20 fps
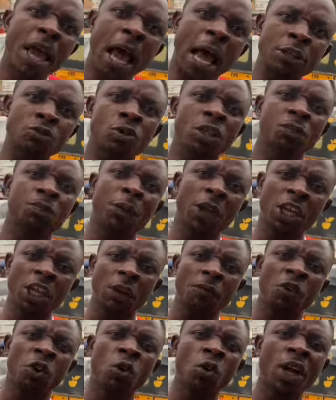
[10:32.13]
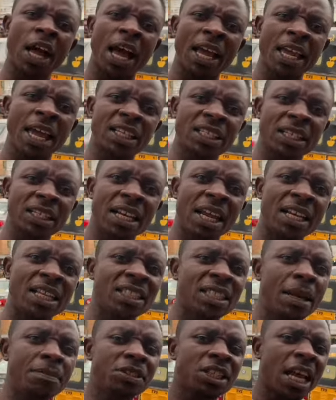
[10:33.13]
As we speak, if you look at yesterday,
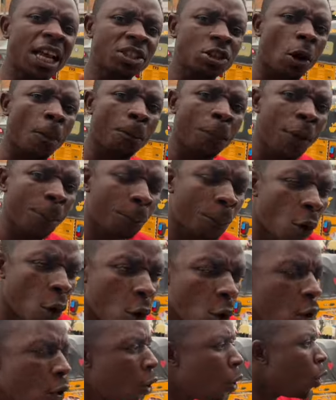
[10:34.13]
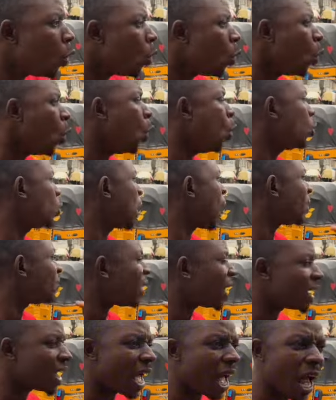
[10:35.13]
the same set of people who
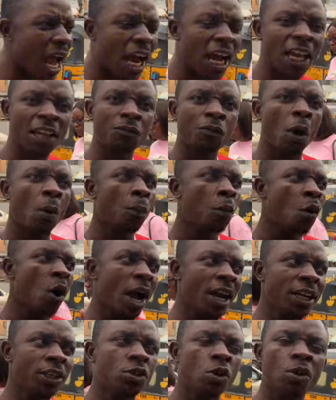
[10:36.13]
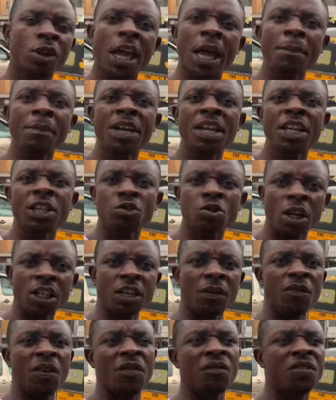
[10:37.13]
galvanized for Buhari to came in
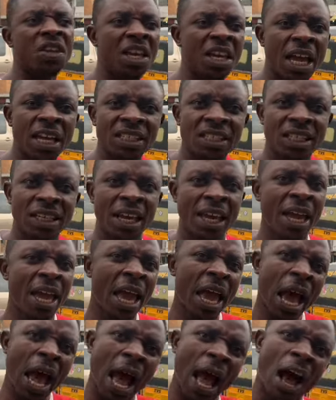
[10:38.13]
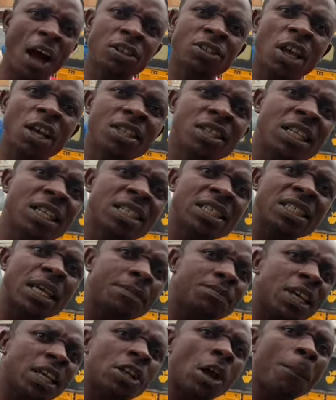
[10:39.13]
2015 yesterday, I also see the
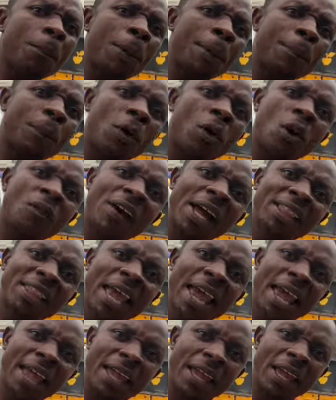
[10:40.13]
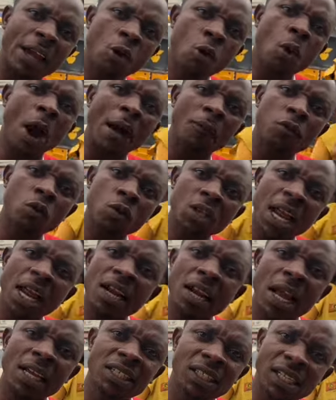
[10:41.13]
same set of people over there who have looked
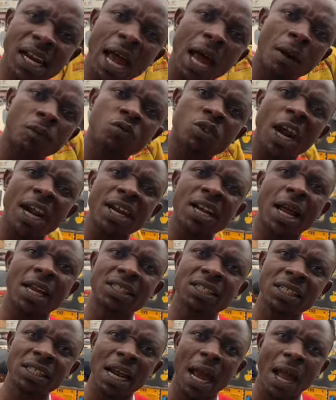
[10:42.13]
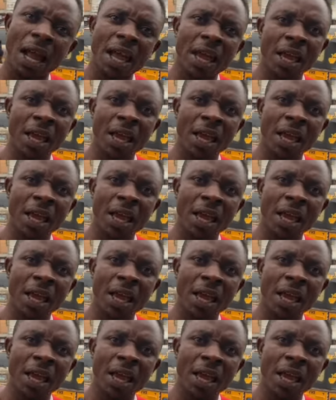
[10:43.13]
at Nigeria, have tried Nigeria.